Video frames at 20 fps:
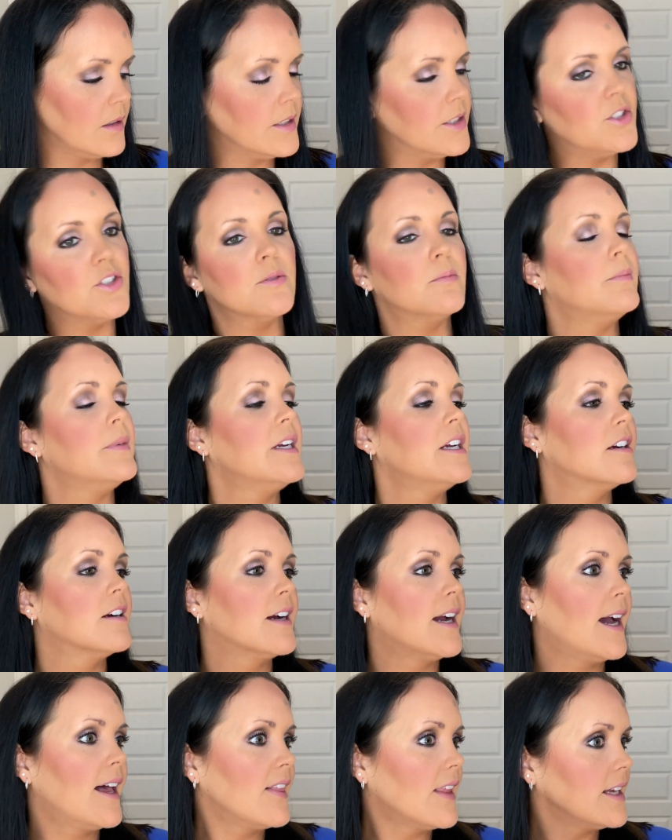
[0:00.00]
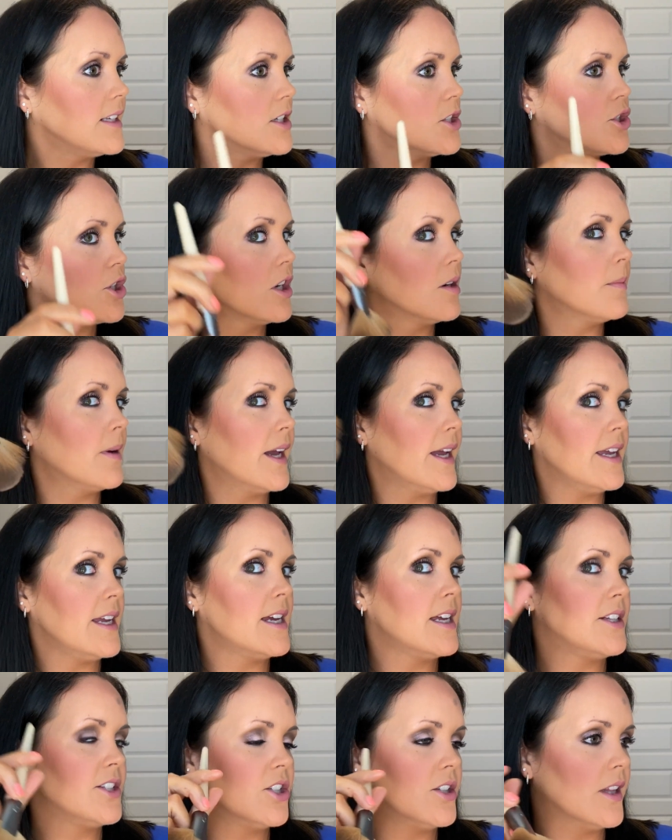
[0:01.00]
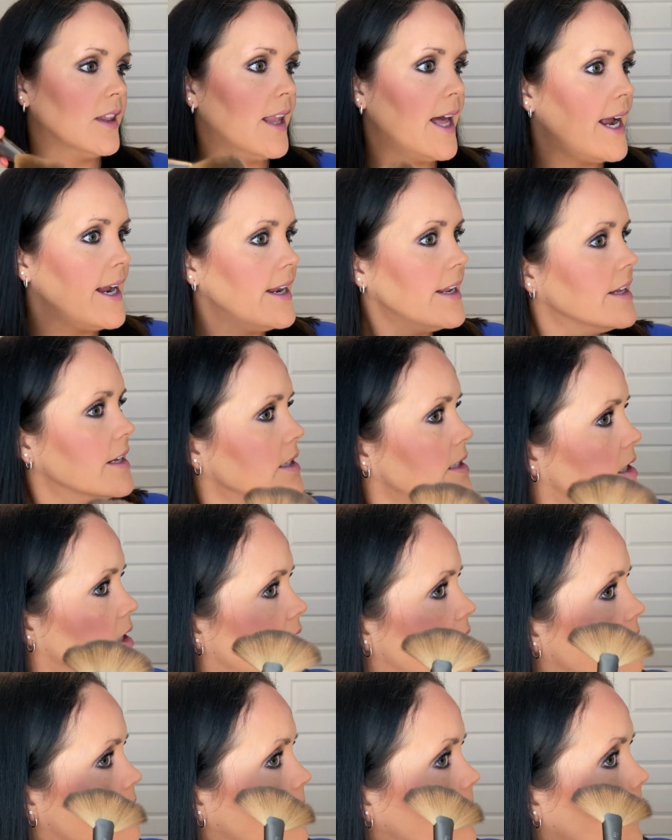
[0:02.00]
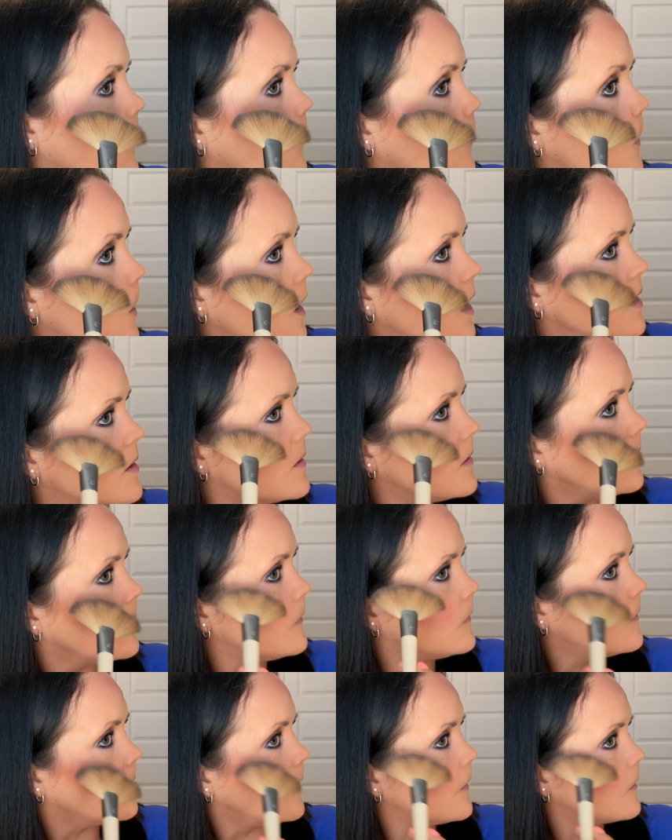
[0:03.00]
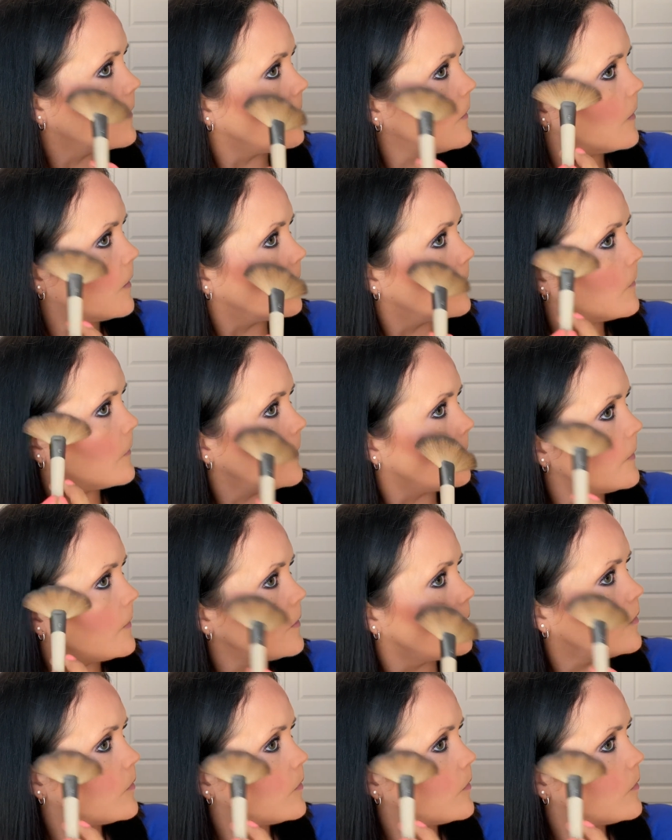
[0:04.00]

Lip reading: Get your mirror. I like to turn my head so the light hits it, so that way I see exactly how much.